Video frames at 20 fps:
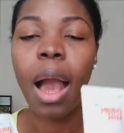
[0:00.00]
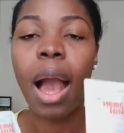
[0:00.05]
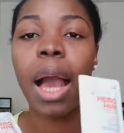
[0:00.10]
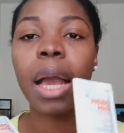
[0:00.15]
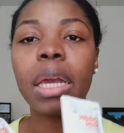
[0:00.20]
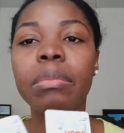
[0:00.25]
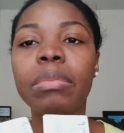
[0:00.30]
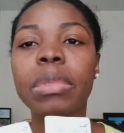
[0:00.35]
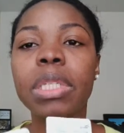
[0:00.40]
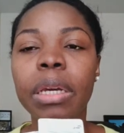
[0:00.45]

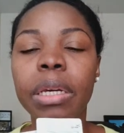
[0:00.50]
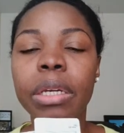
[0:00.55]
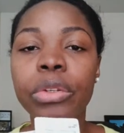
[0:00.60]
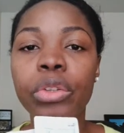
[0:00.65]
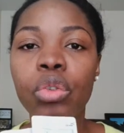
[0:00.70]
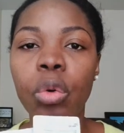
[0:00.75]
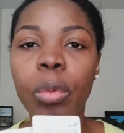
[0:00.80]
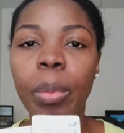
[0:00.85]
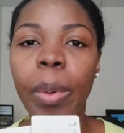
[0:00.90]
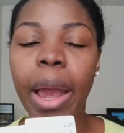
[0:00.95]
I am taking
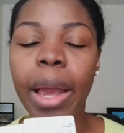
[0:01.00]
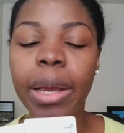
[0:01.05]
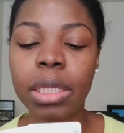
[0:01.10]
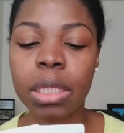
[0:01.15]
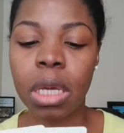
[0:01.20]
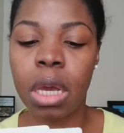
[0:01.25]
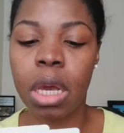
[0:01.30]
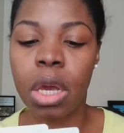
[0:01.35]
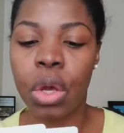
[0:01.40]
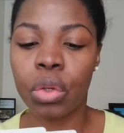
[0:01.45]
2
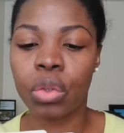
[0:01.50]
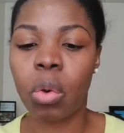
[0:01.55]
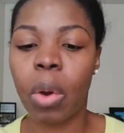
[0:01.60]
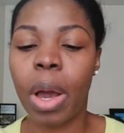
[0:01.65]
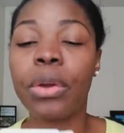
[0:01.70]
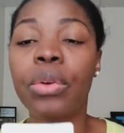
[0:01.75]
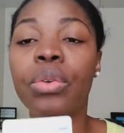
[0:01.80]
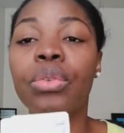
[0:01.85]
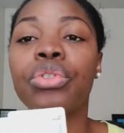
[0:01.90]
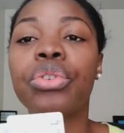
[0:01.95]
packs. So
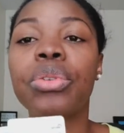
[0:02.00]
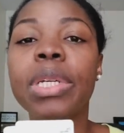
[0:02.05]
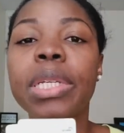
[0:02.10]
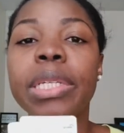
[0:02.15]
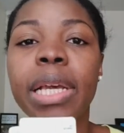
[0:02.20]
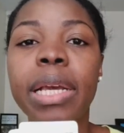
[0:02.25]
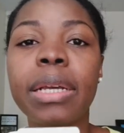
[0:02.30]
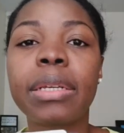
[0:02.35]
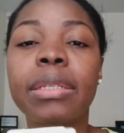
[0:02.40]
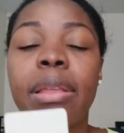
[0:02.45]
I usually
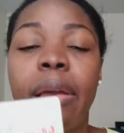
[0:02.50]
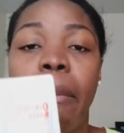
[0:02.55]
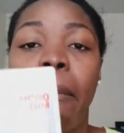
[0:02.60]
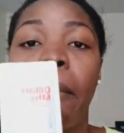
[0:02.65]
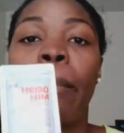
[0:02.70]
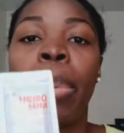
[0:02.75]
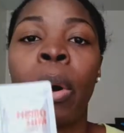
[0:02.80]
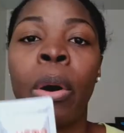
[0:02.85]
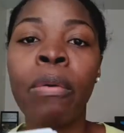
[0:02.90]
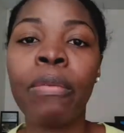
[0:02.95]
take
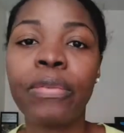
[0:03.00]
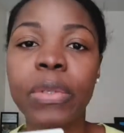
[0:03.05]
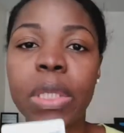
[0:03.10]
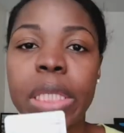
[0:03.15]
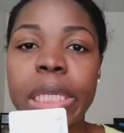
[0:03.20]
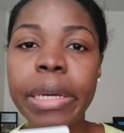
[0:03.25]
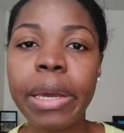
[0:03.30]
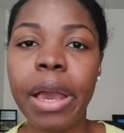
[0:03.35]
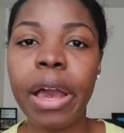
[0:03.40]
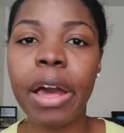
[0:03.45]
them both
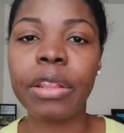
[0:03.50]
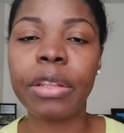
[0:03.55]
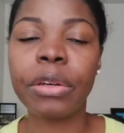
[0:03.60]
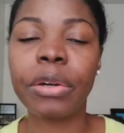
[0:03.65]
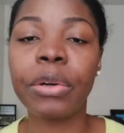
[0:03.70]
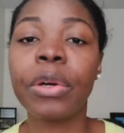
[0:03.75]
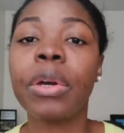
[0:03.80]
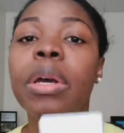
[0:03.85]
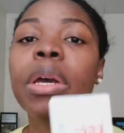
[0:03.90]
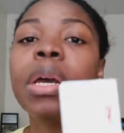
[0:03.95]

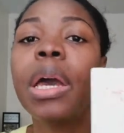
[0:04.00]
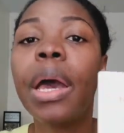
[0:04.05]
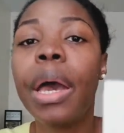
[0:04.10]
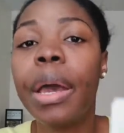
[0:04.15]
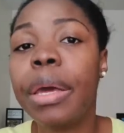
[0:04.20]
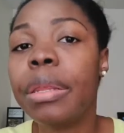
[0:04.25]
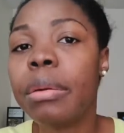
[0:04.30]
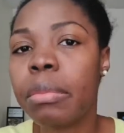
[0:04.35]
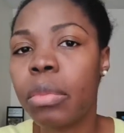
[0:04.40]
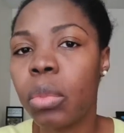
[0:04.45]
together
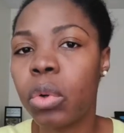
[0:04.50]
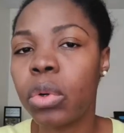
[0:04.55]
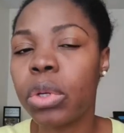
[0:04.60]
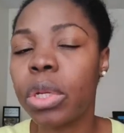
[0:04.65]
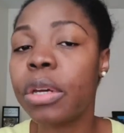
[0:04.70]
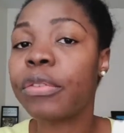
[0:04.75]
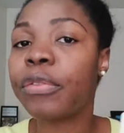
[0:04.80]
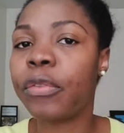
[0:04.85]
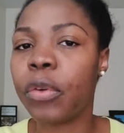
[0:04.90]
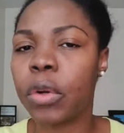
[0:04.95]
in the
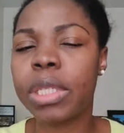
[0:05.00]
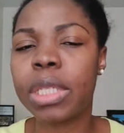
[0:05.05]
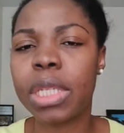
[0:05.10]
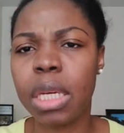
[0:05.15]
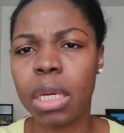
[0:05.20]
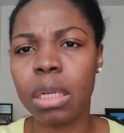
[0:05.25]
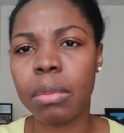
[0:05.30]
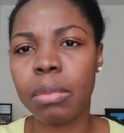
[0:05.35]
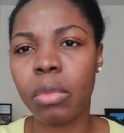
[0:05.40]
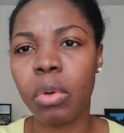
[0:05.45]
morning, first
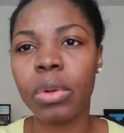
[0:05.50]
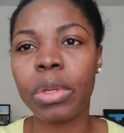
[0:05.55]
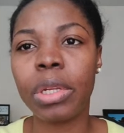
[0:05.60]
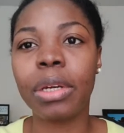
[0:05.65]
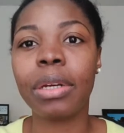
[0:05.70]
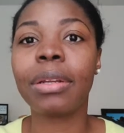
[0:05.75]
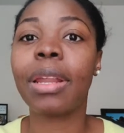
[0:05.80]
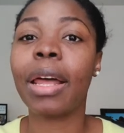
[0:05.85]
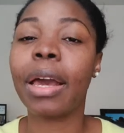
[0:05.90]
thing in the morning.